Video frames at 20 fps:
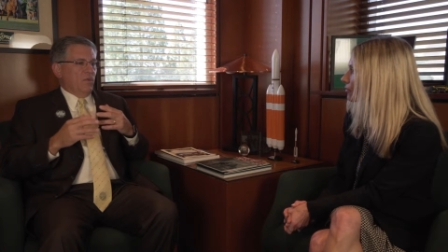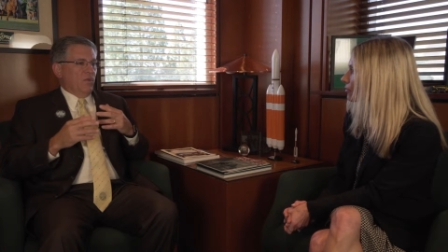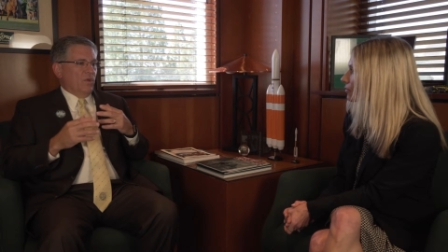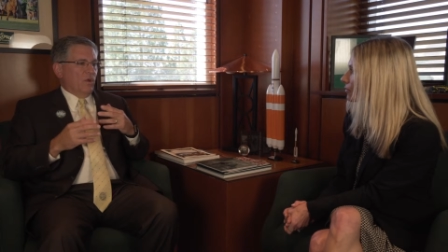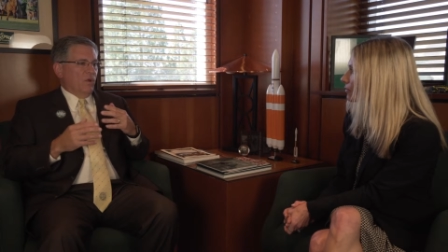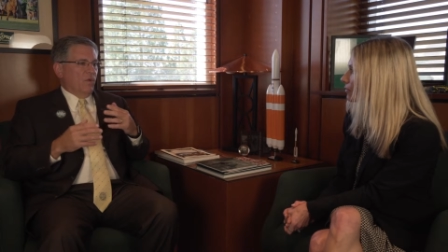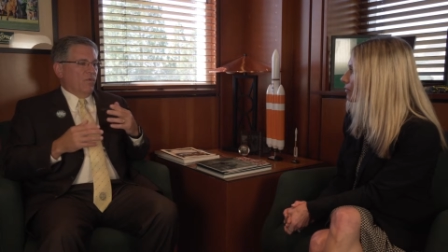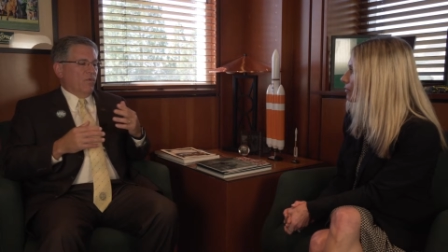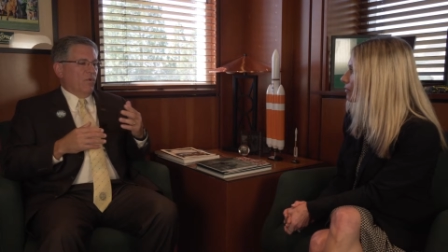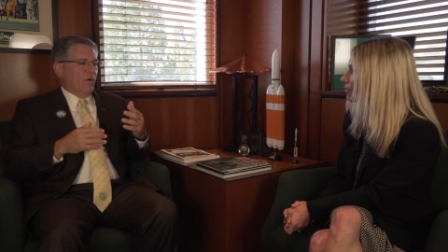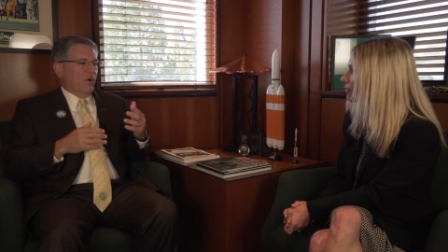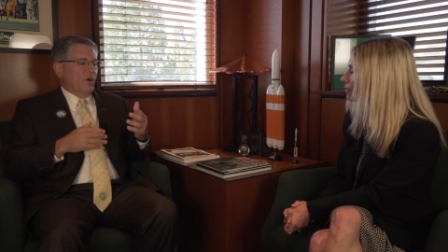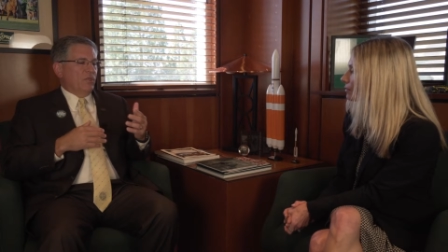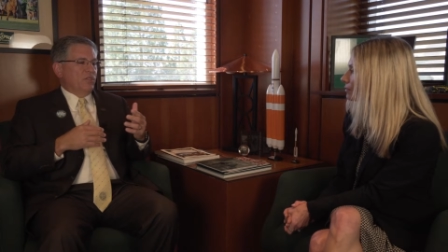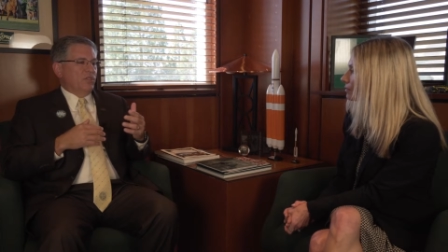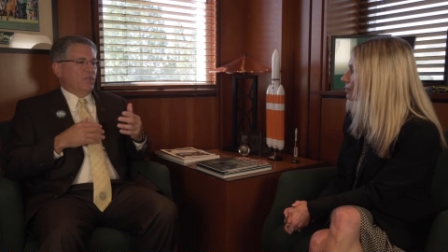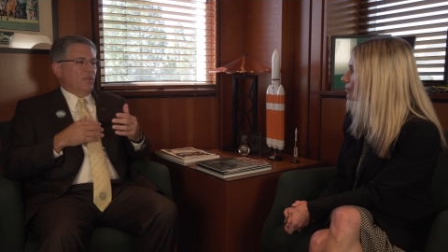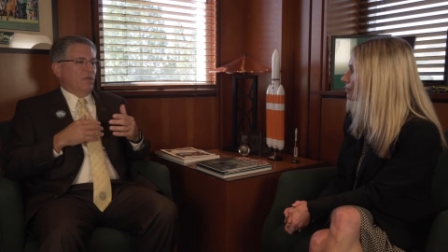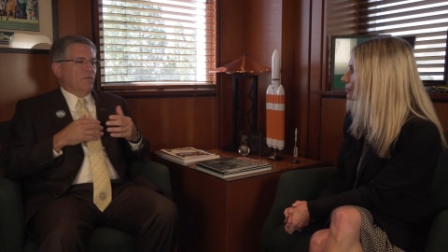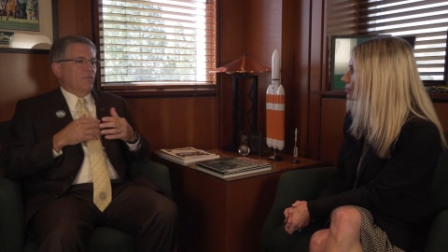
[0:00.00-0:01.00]
the
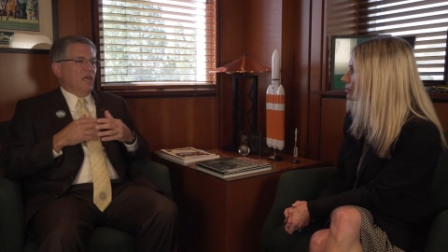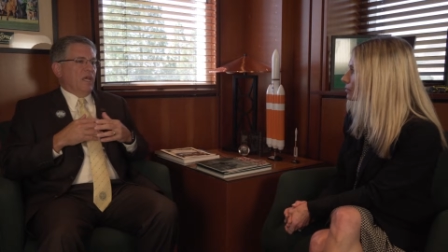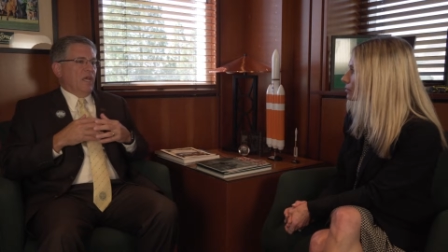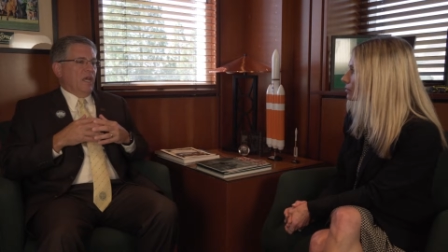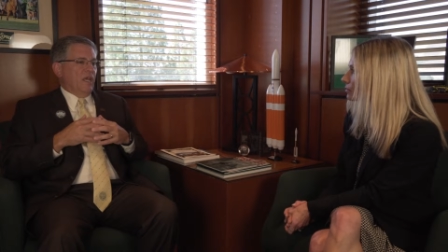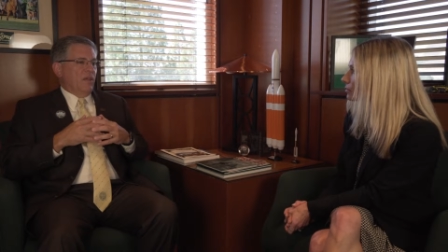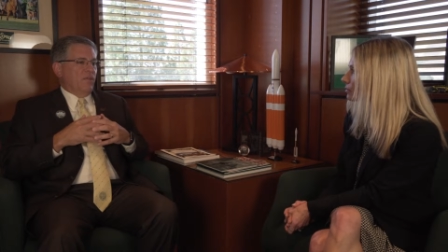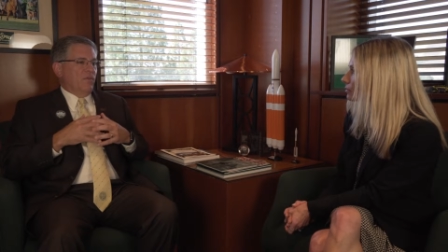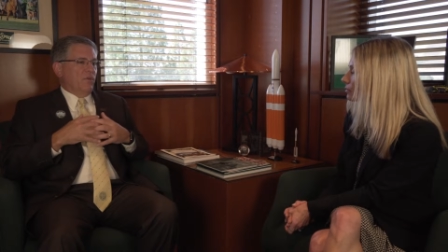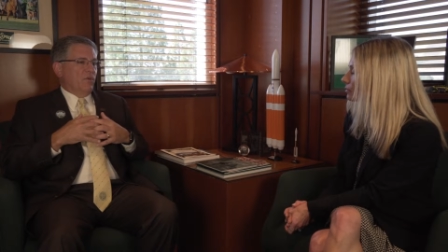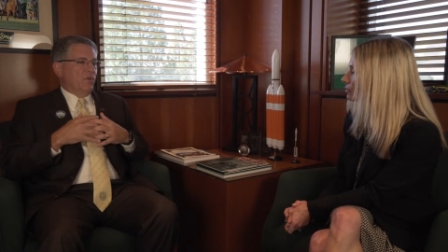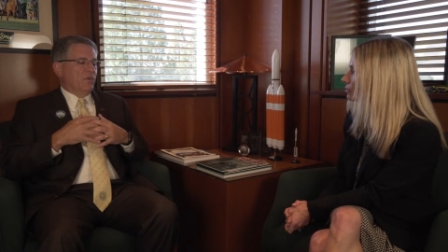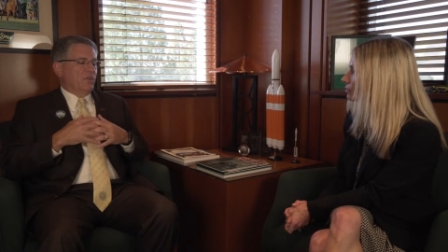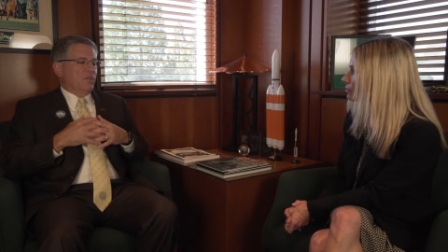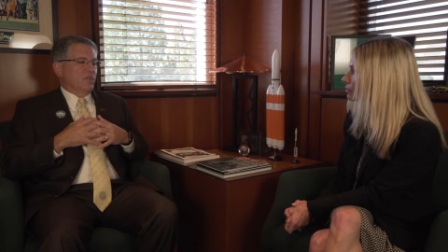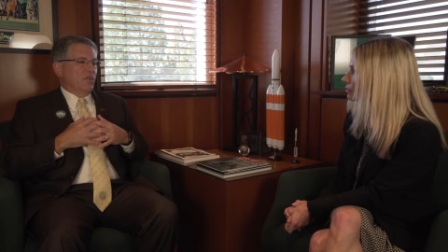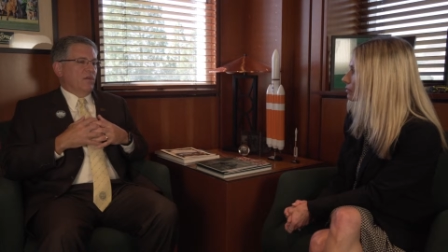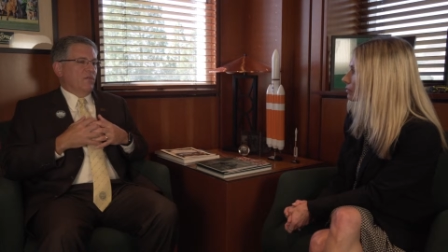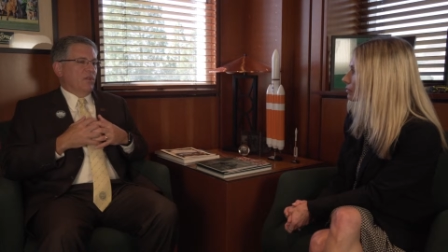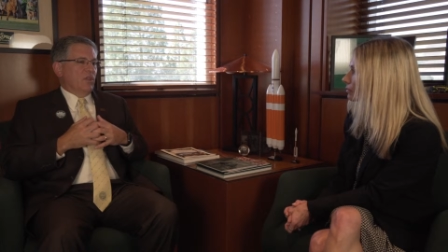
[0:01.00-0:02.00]
overarching
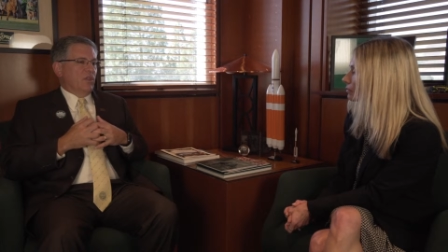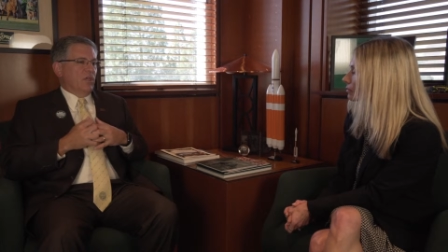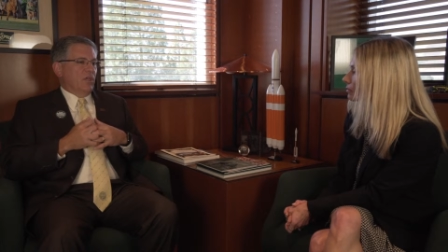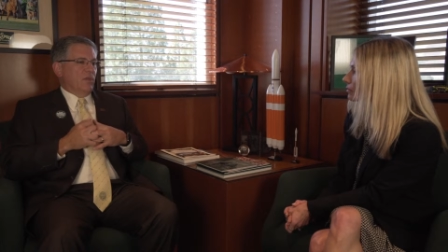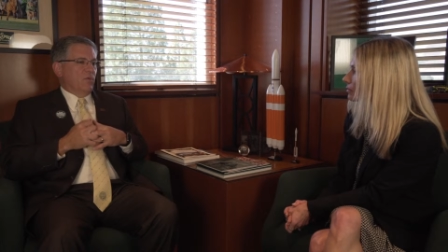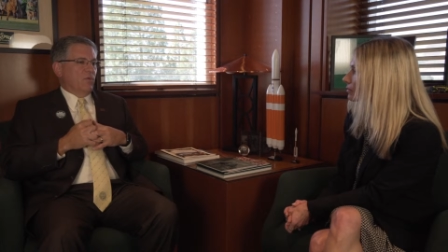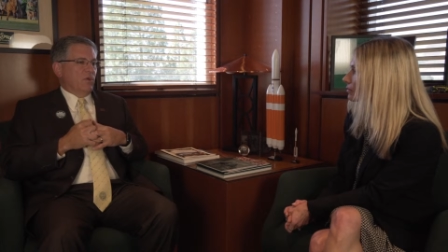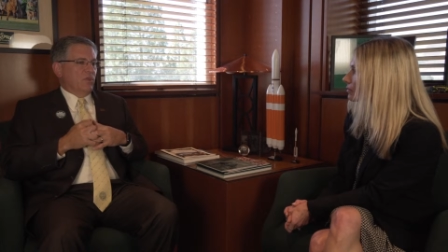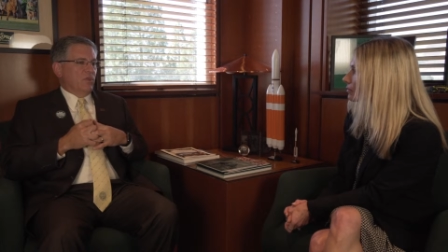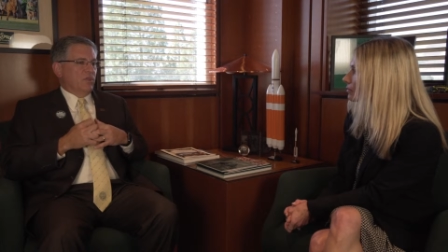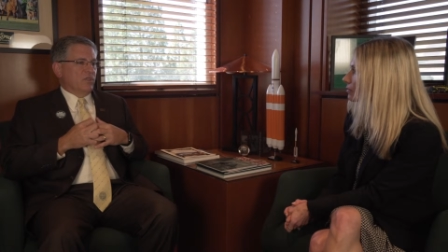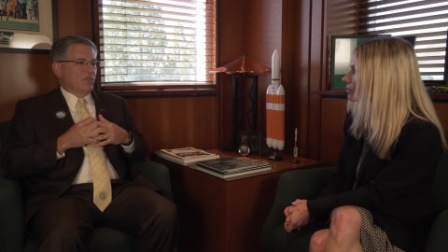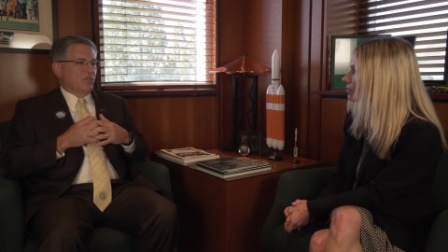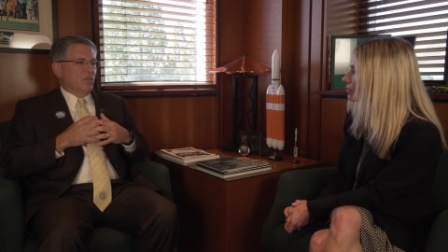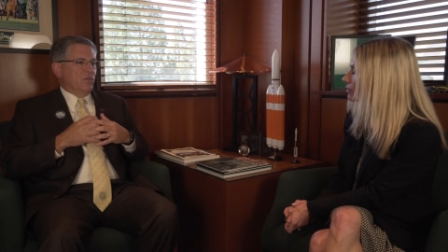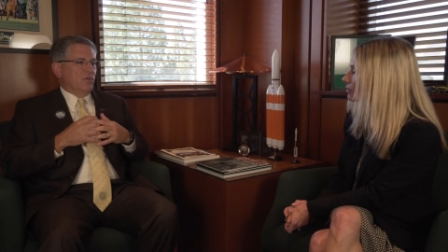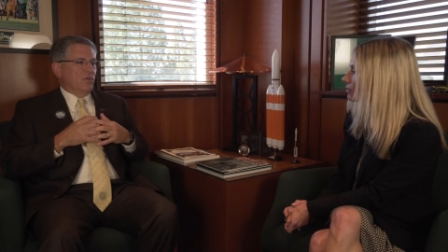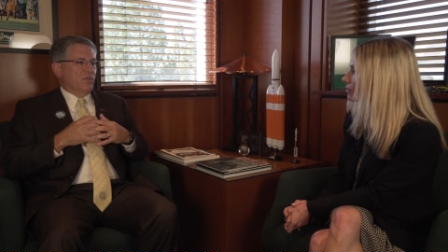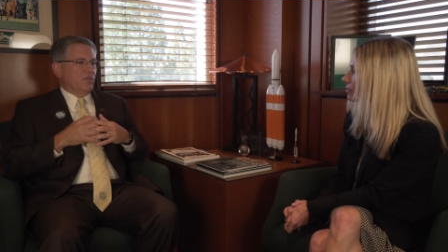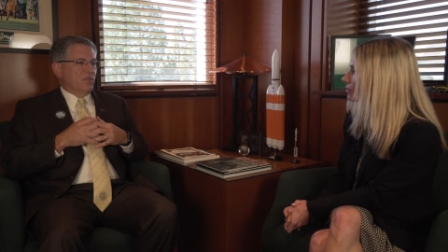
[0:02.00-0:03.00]
behaviors and everything with the
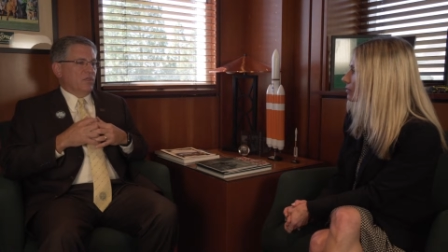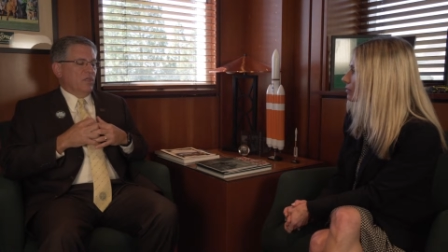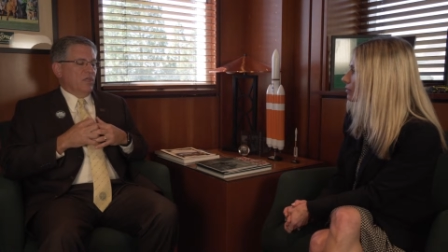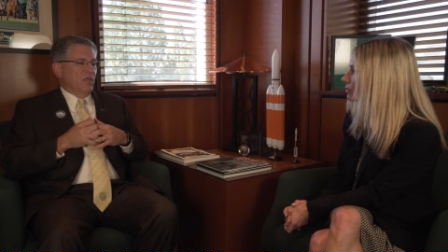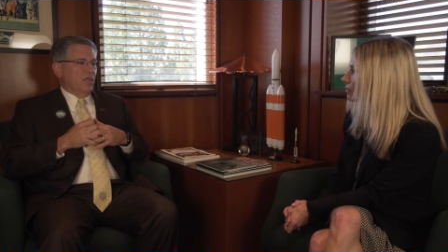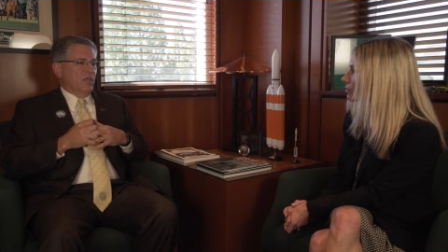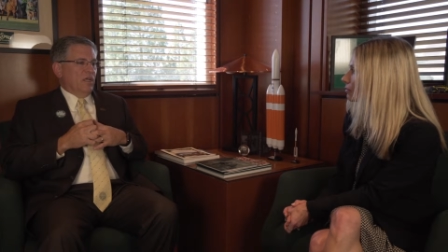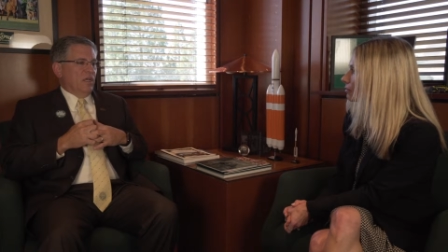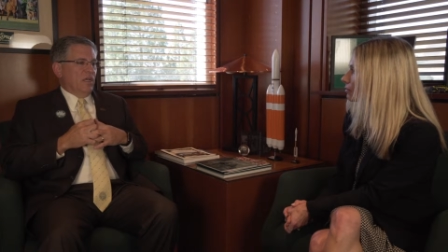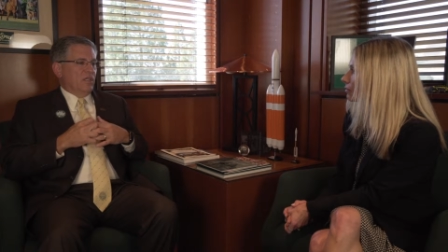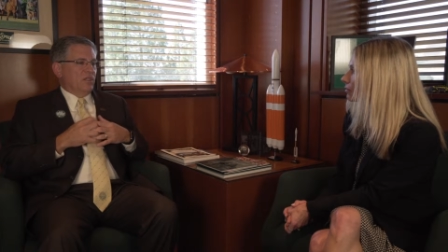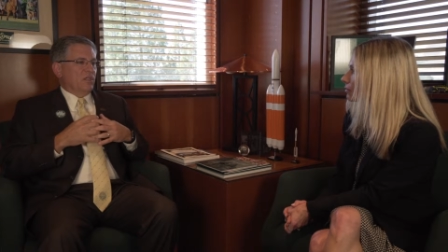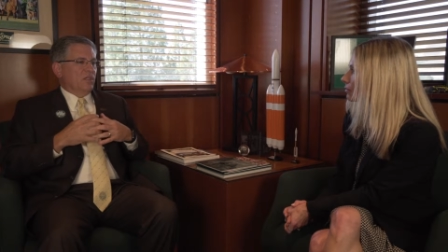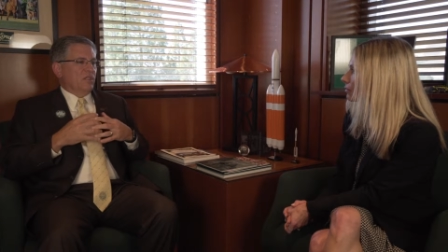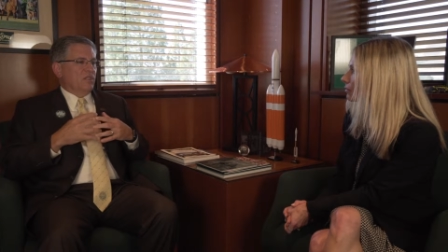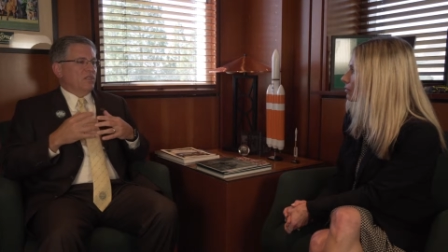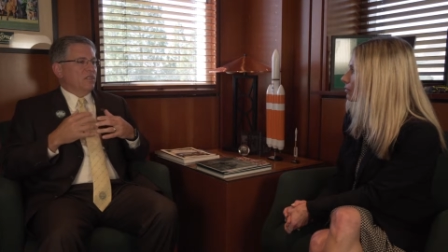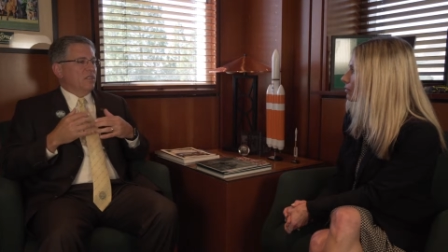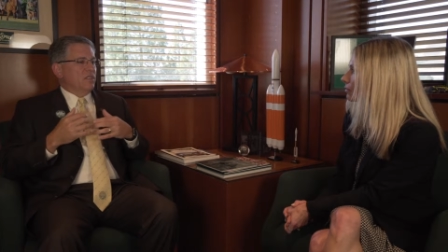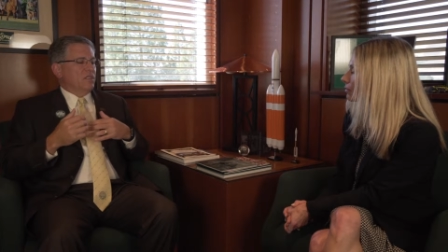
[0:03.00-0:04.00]
students has
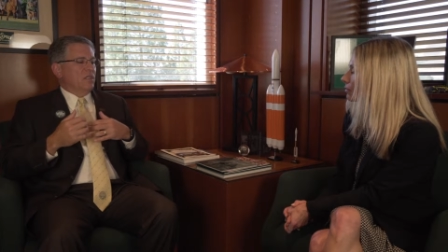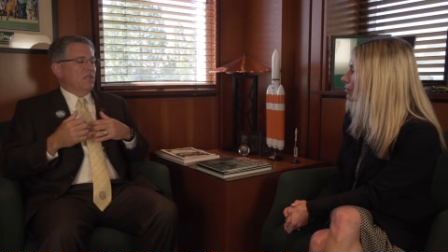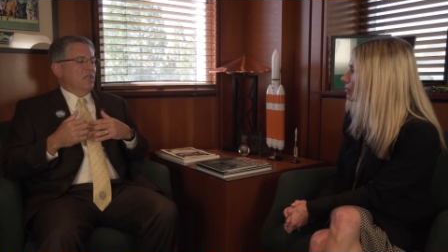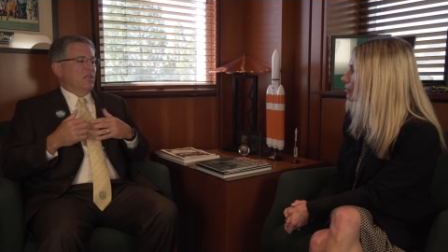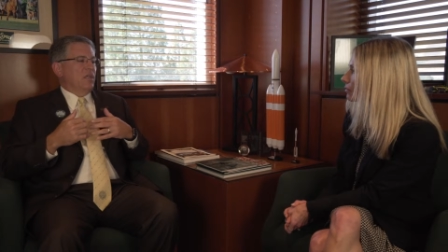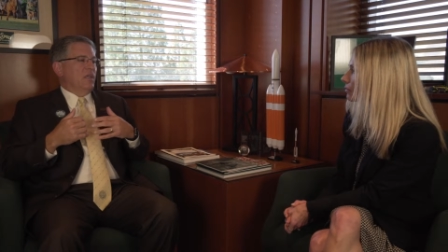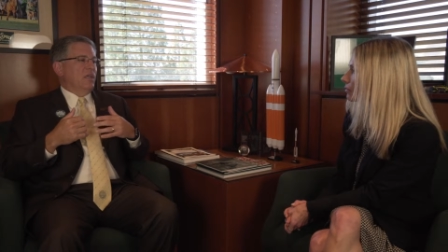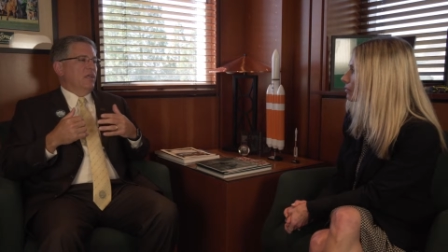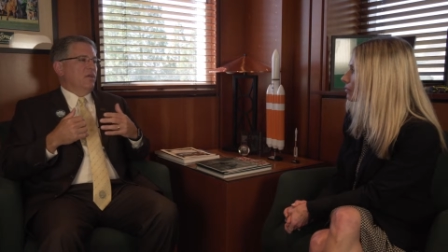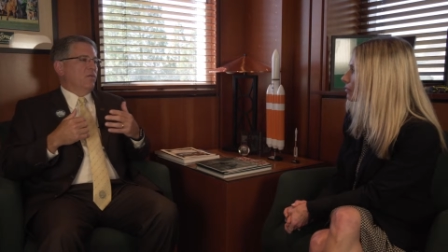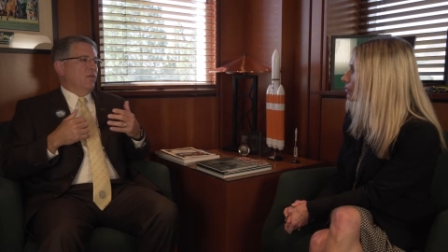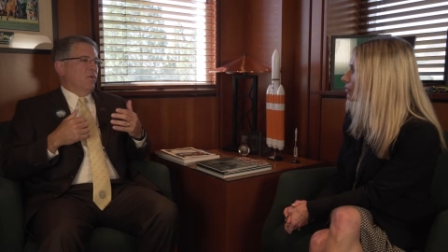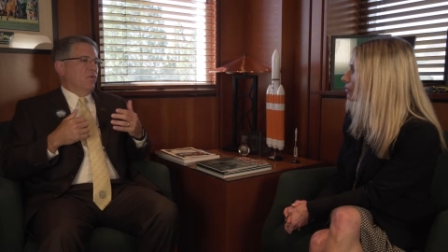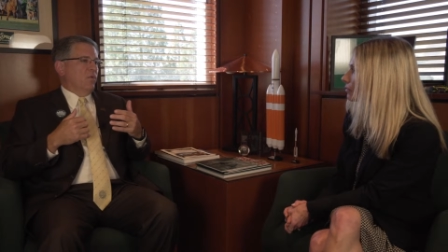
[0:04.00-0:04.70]
consistently,